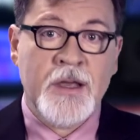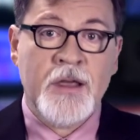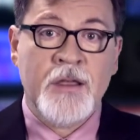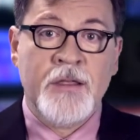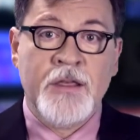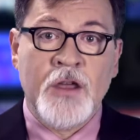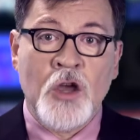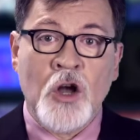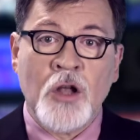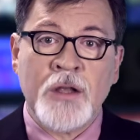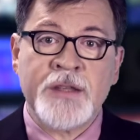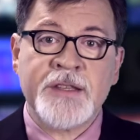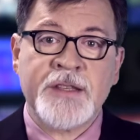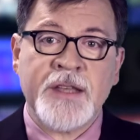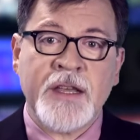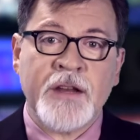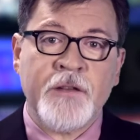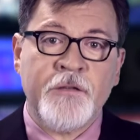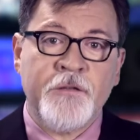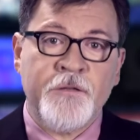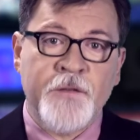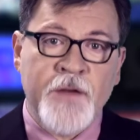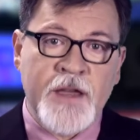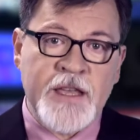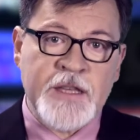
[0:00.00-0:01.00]
They all cite a
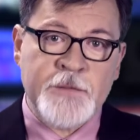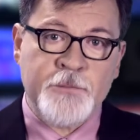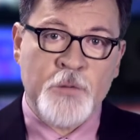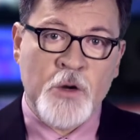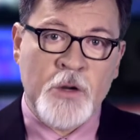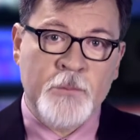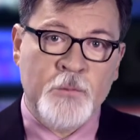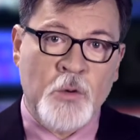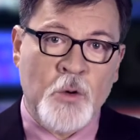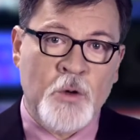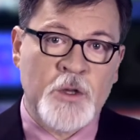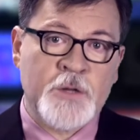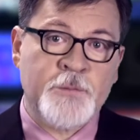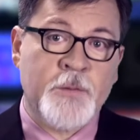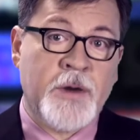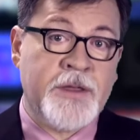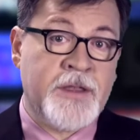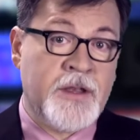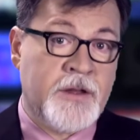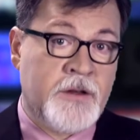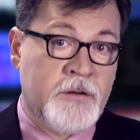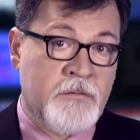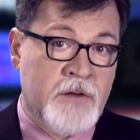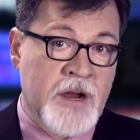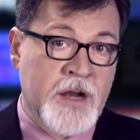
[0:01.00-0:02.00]
Facebook post by
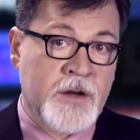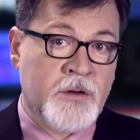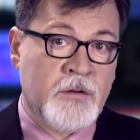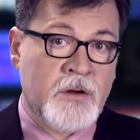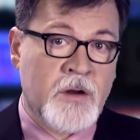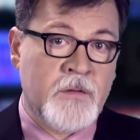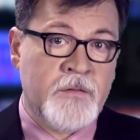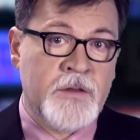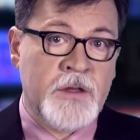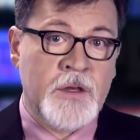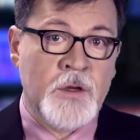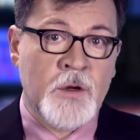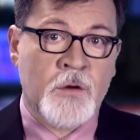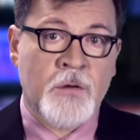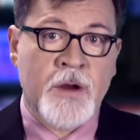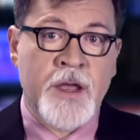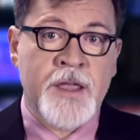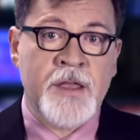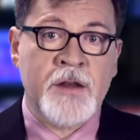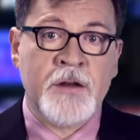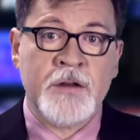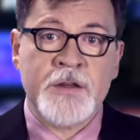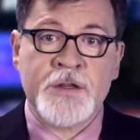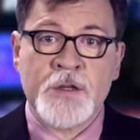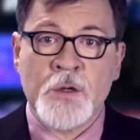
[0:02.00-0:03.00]
the director of the
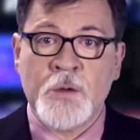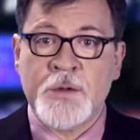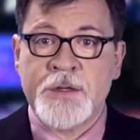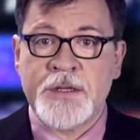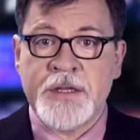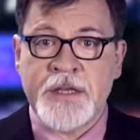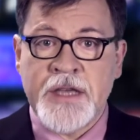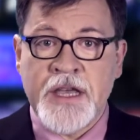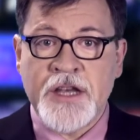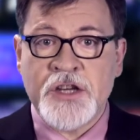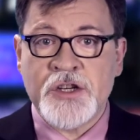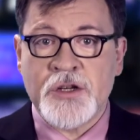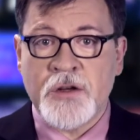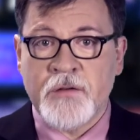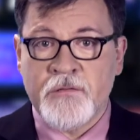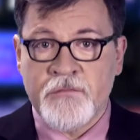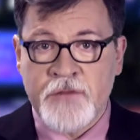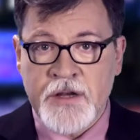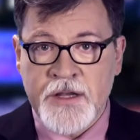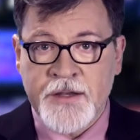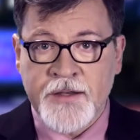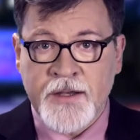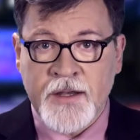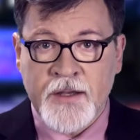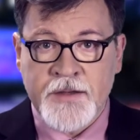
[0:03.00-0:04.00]
Ukrainian Association of
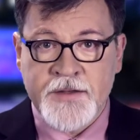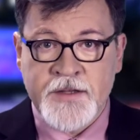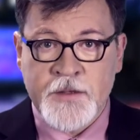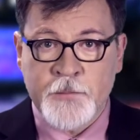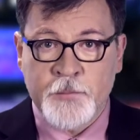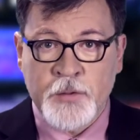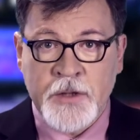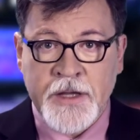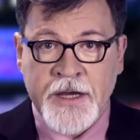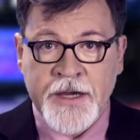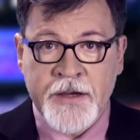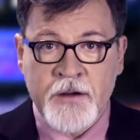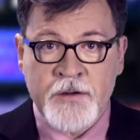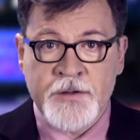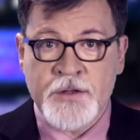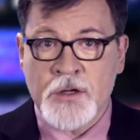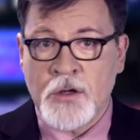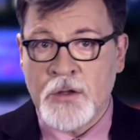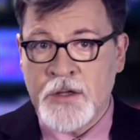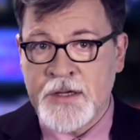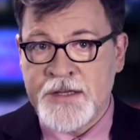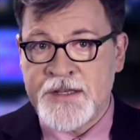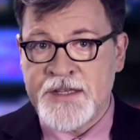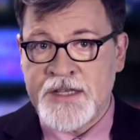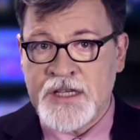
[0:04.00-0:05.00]
Retail Suppliers,
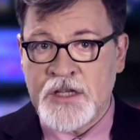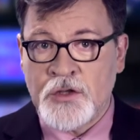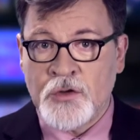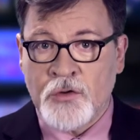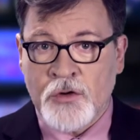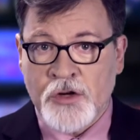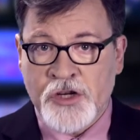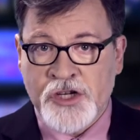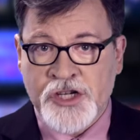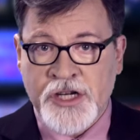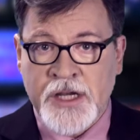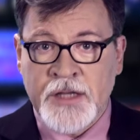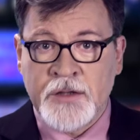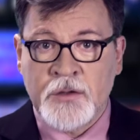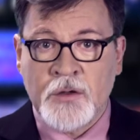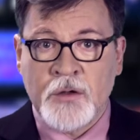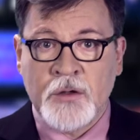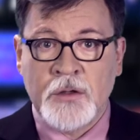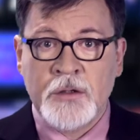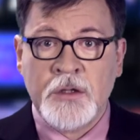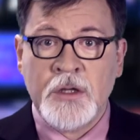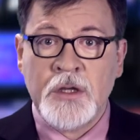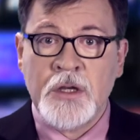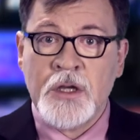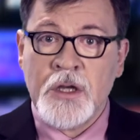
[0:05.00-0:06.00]
Oleksiy Doroshenko.